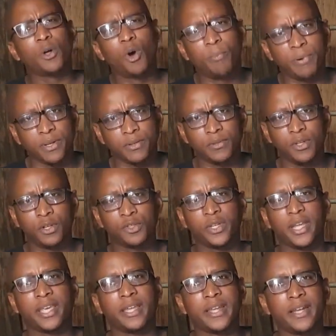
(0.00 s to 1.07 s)
open, so
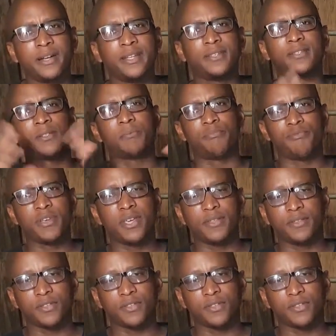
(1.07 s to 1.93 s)
they can at least breathe.